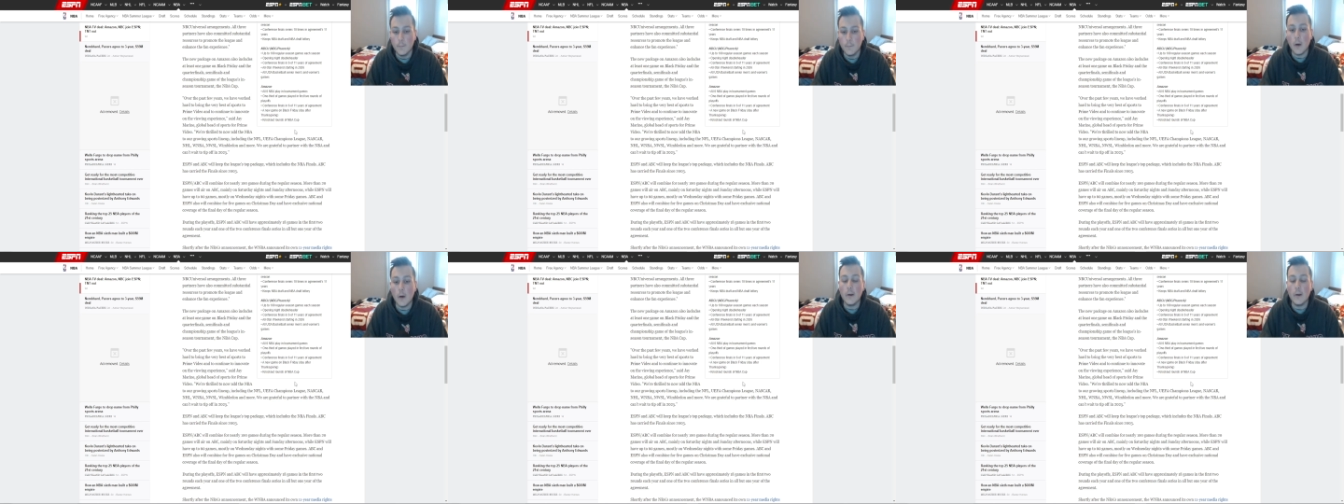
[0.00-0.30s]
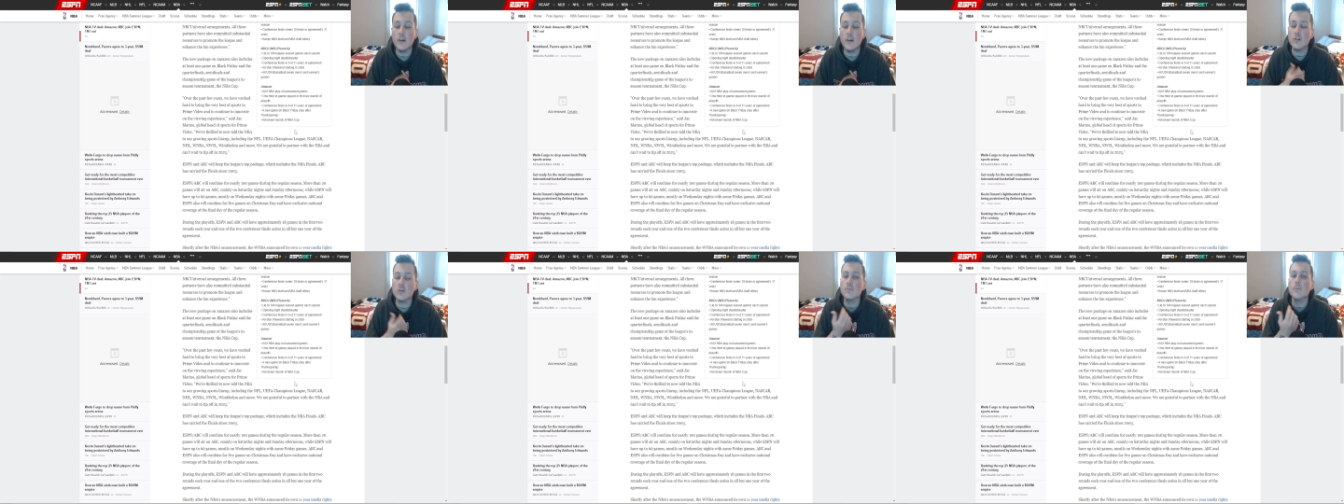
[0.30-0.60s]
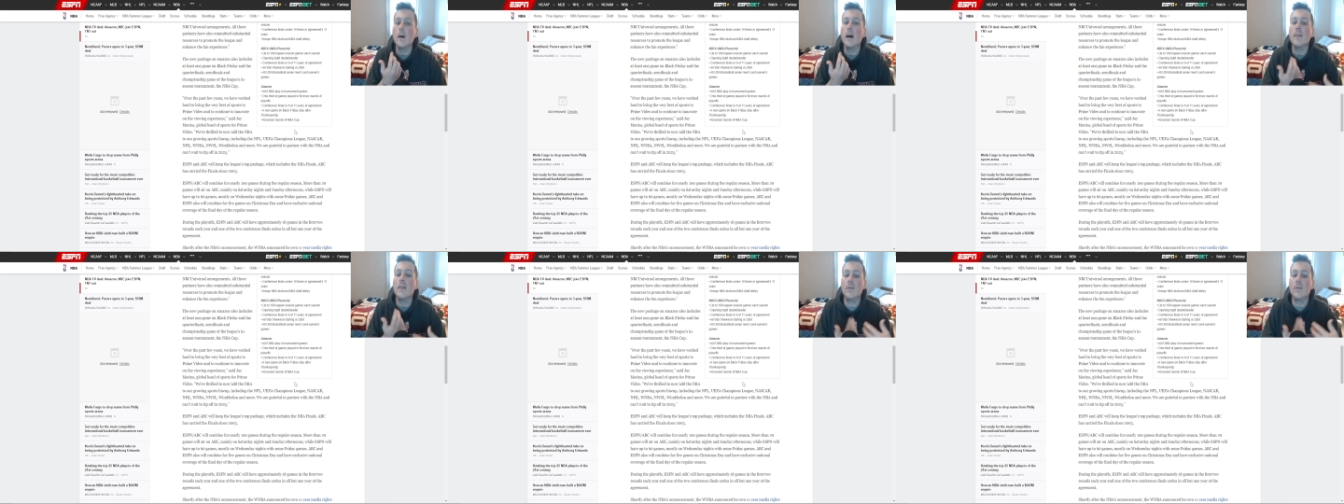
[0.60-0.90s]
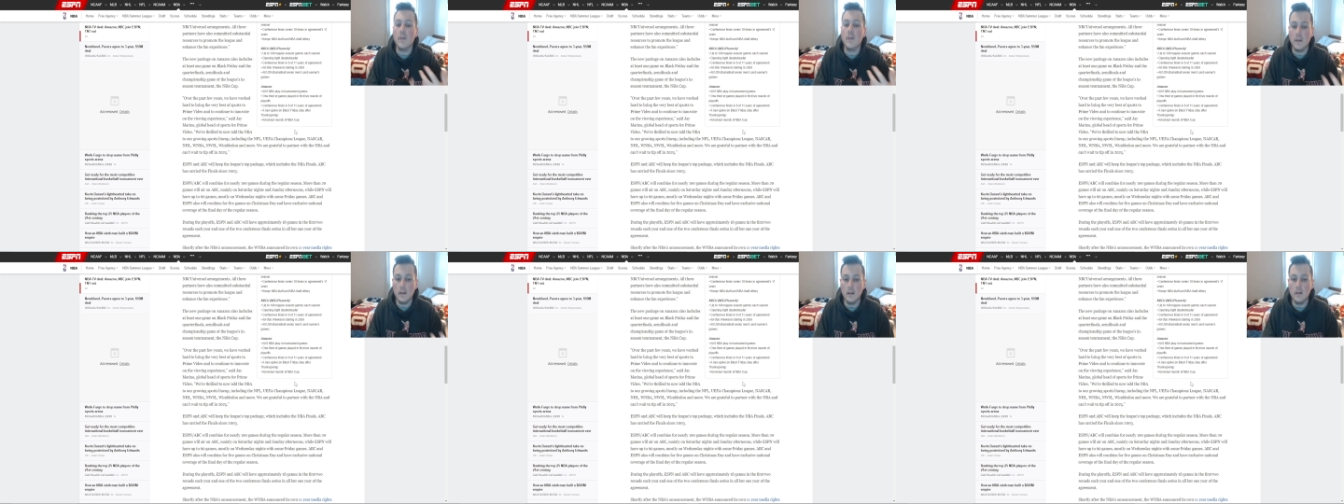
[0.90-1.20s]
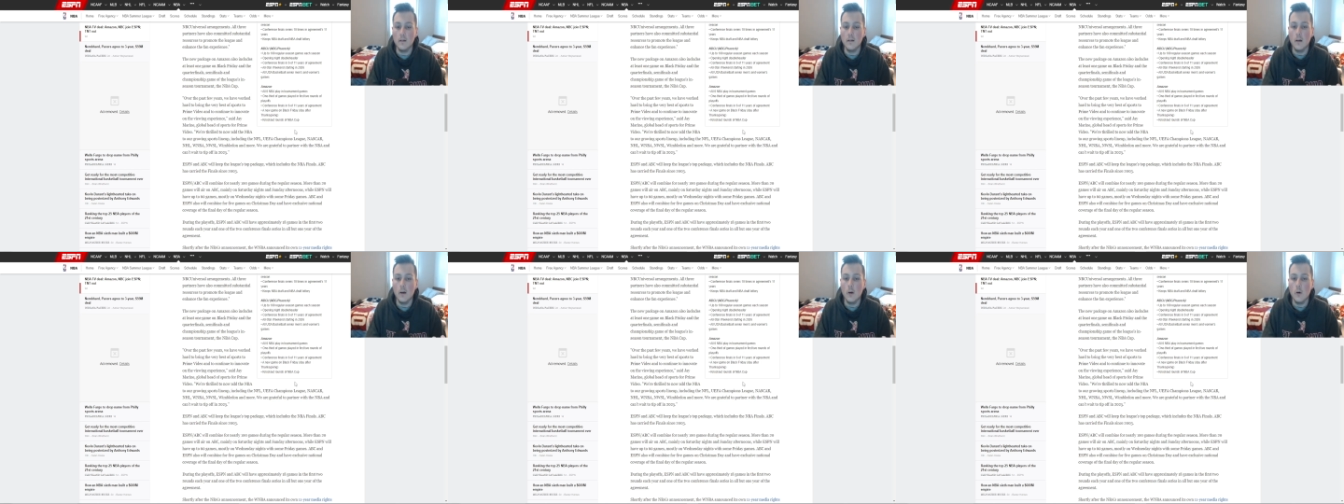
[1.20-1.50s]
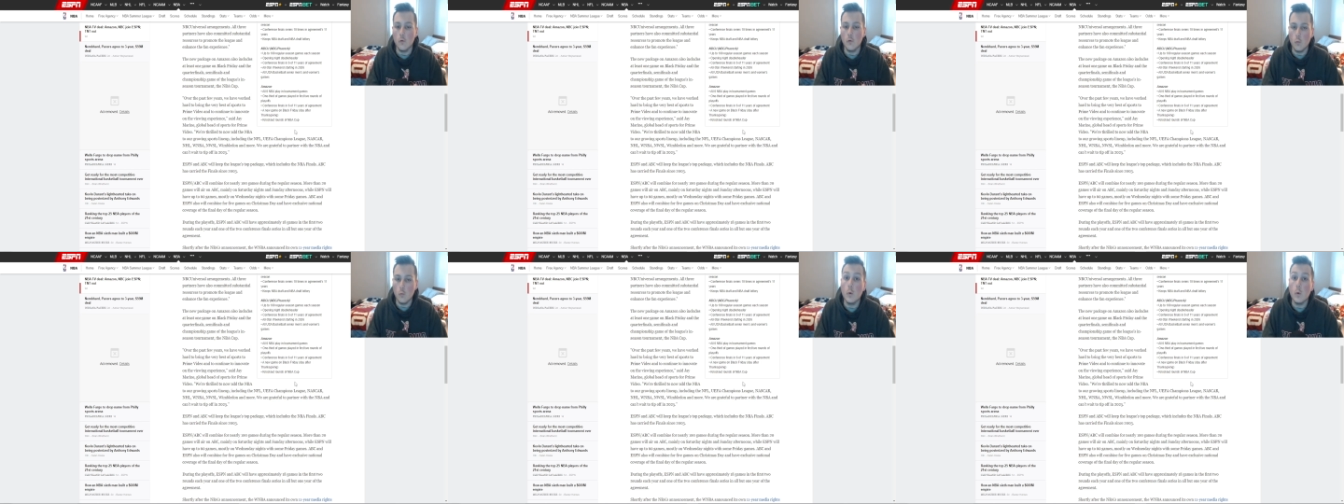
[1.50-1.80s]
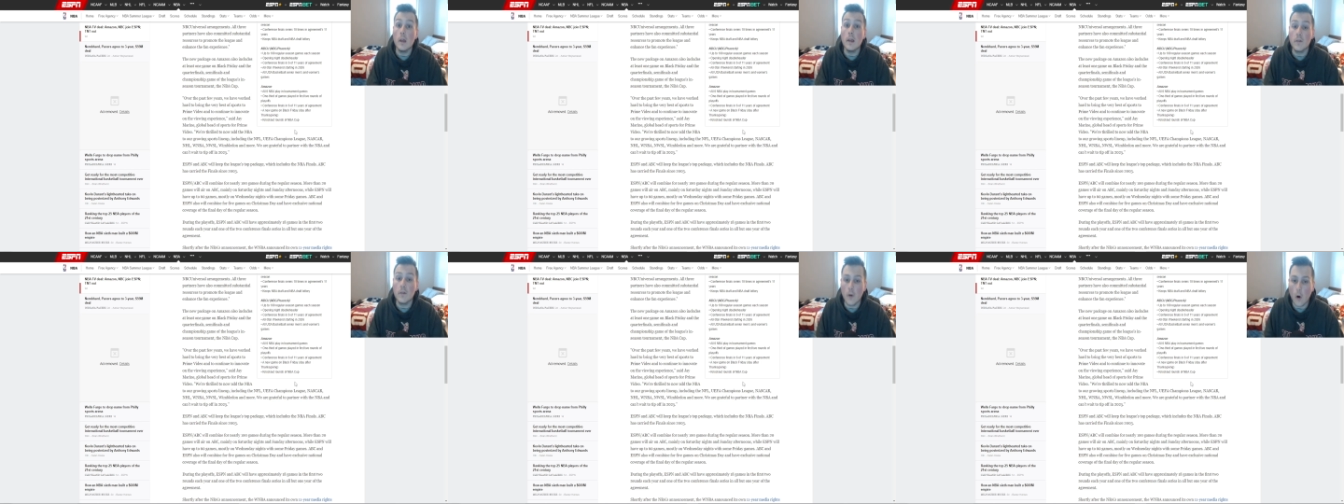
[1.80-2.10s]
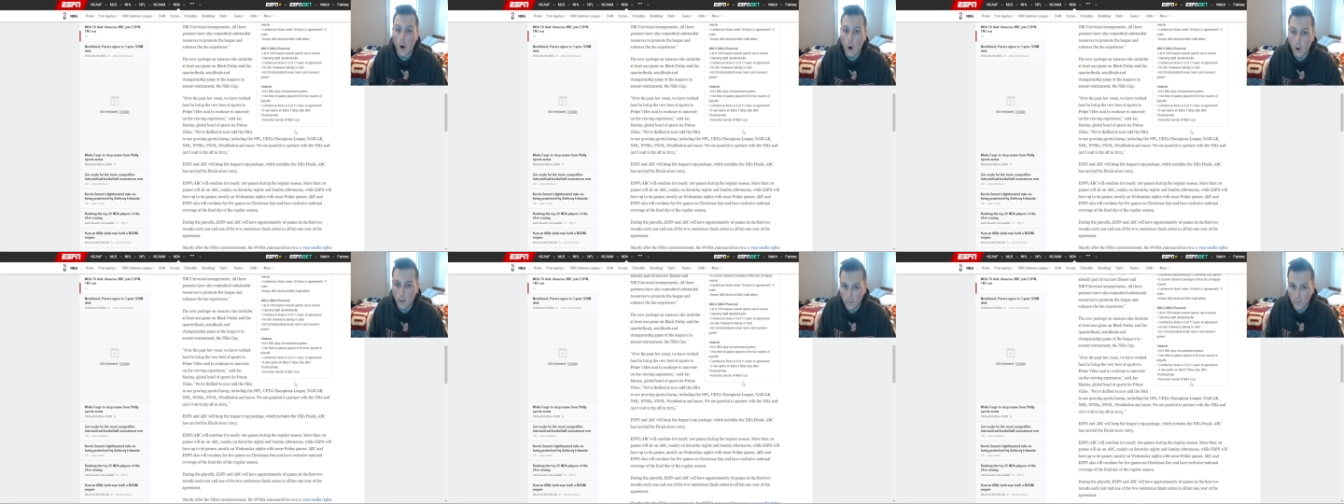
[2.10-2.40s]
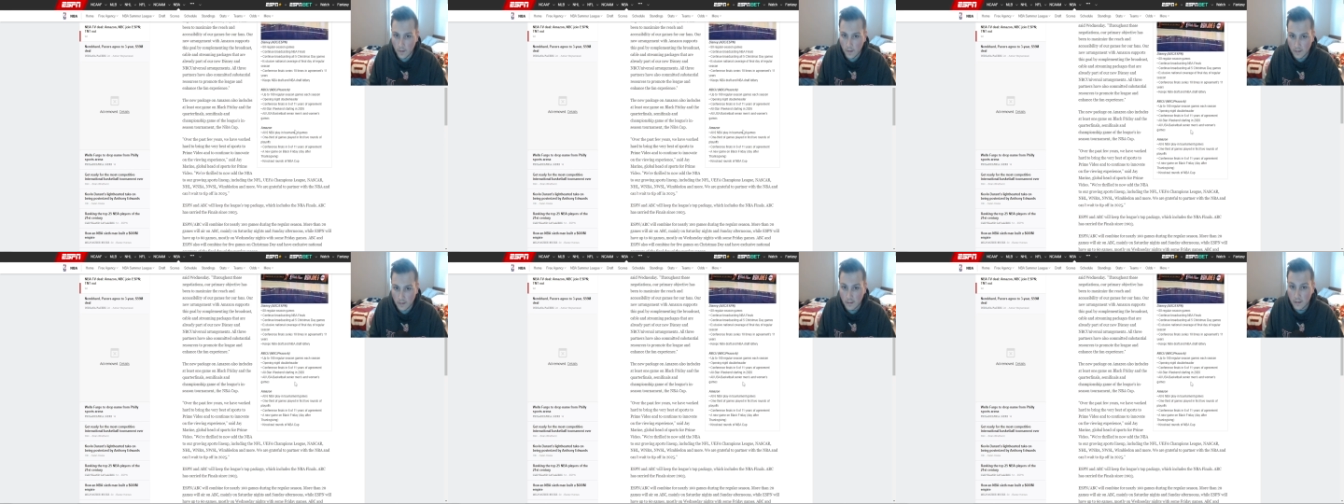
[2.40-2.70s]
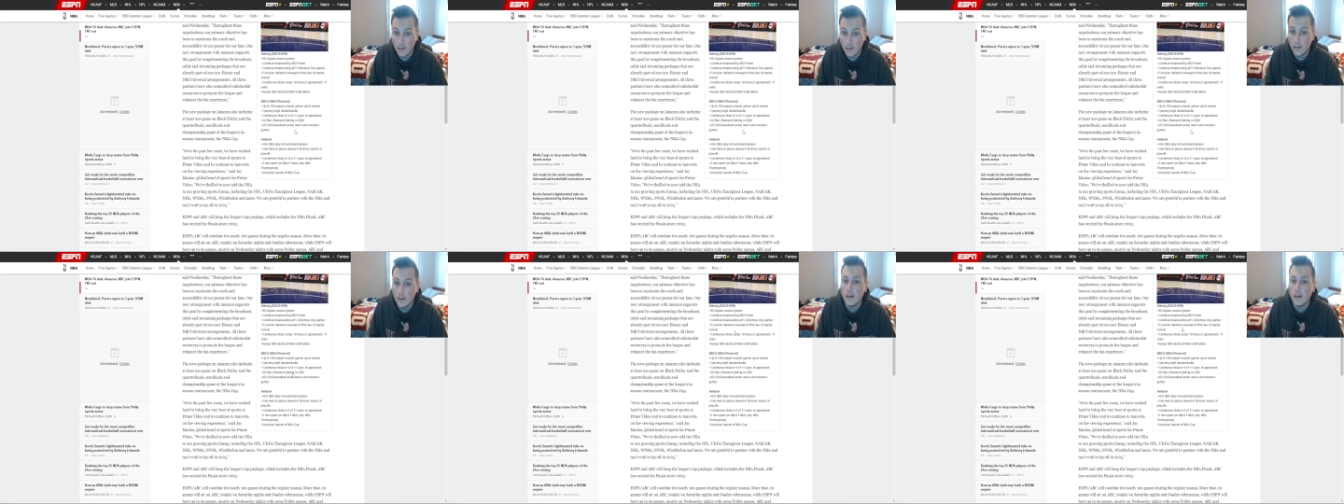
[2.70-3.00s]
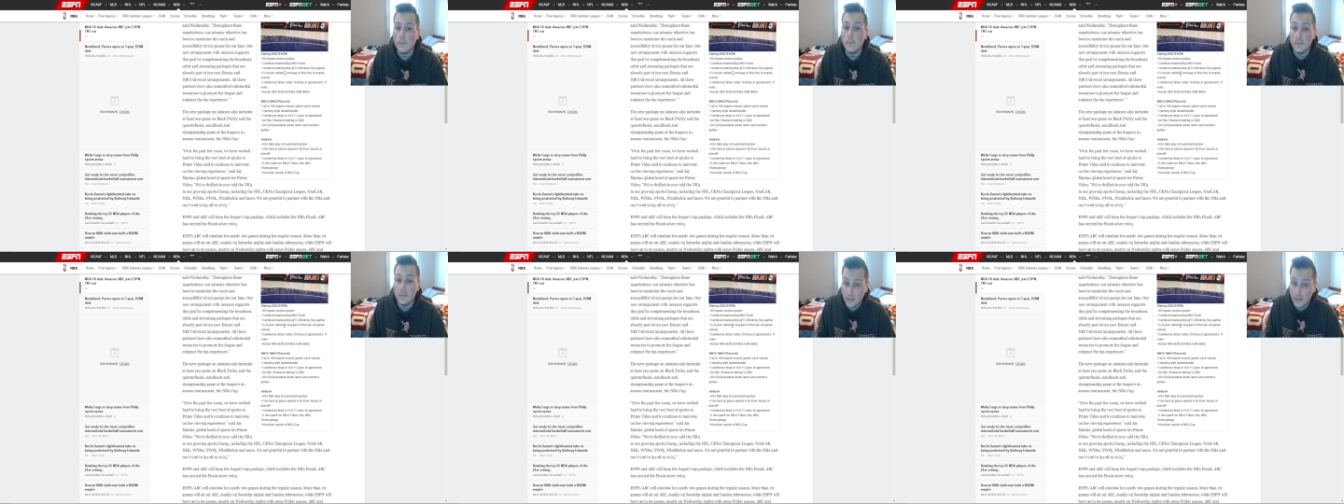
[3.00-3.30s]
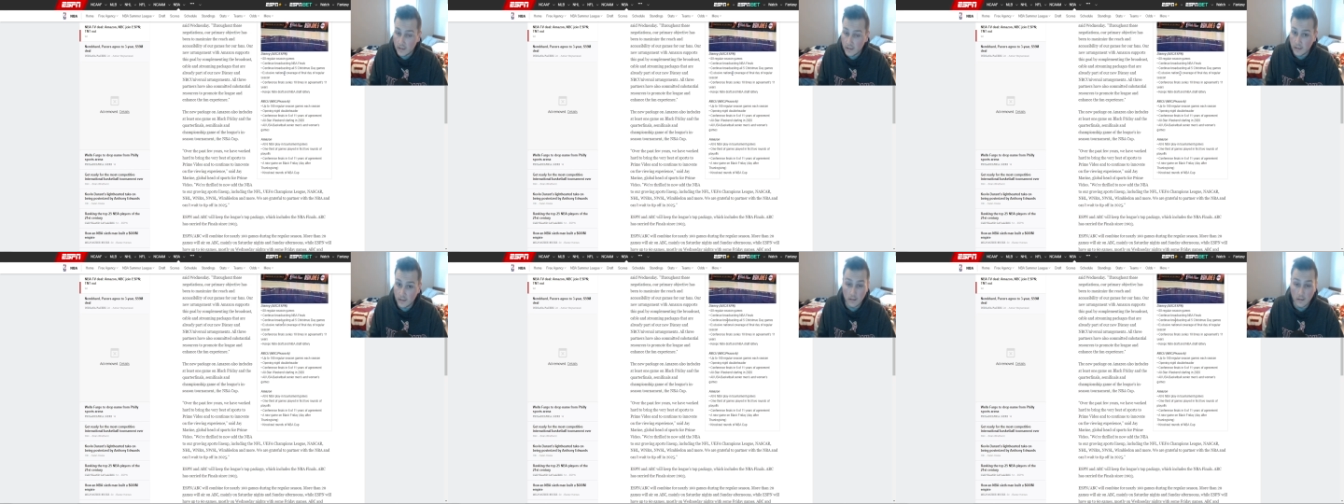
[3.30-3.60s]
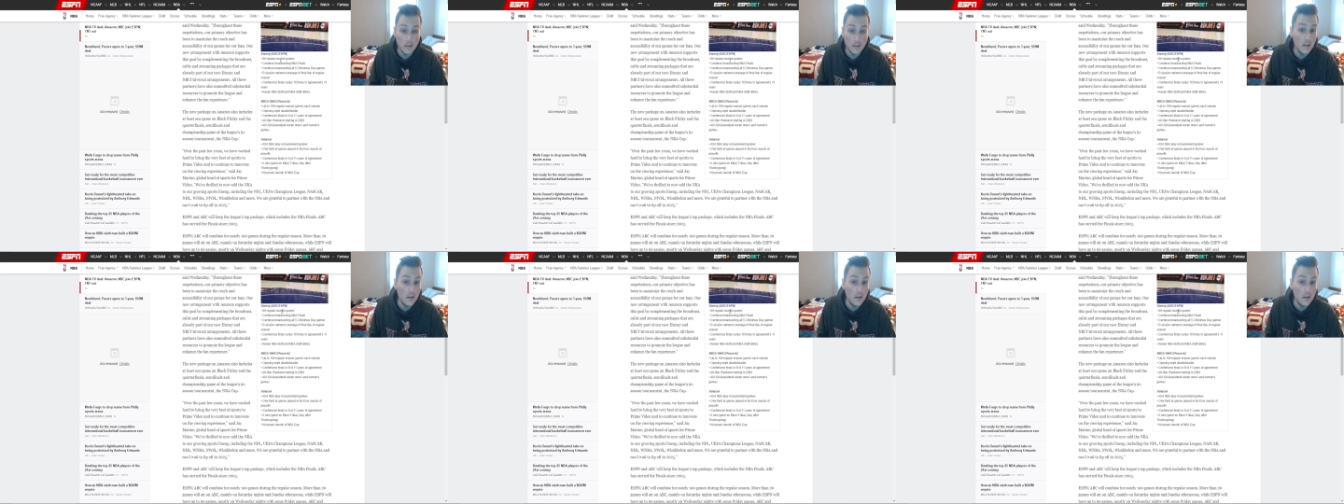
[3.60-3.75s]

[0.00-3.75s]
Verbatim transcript: Now, here's my thing with all this Disney,